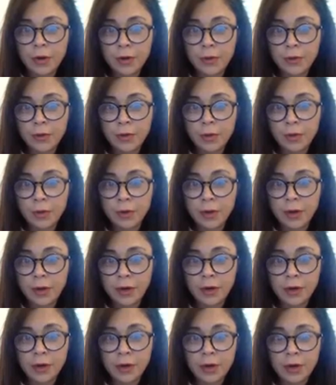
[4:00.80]
you go in
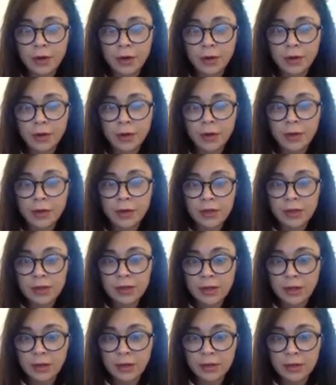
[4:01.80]
here and look at all the
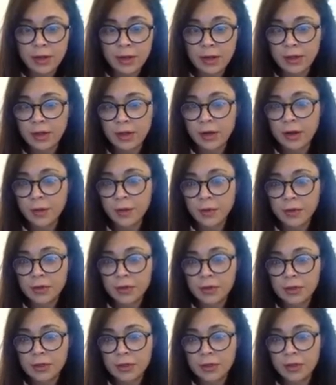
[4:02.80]
details, I thought I would
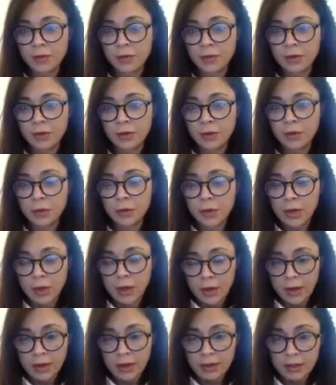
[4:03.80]
just give you
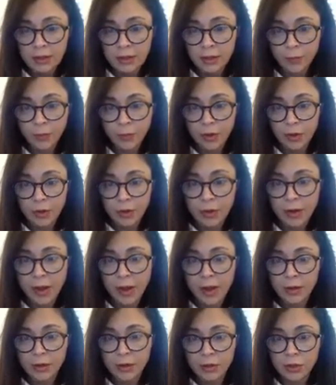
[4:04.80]
a tip on
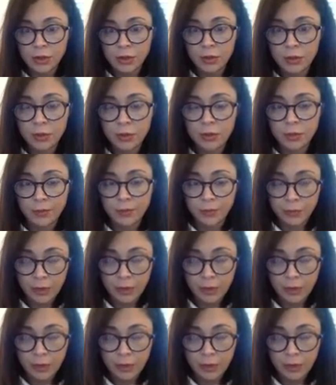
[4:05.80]
how to choose.